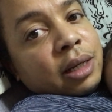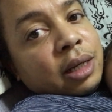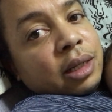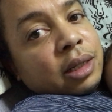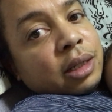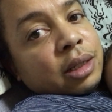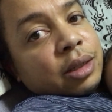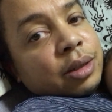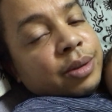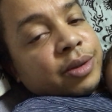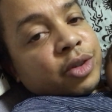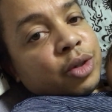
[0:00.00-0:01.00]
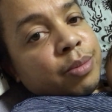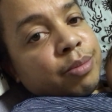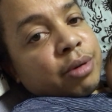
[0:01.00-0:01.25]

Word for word: And I don't know, he's doing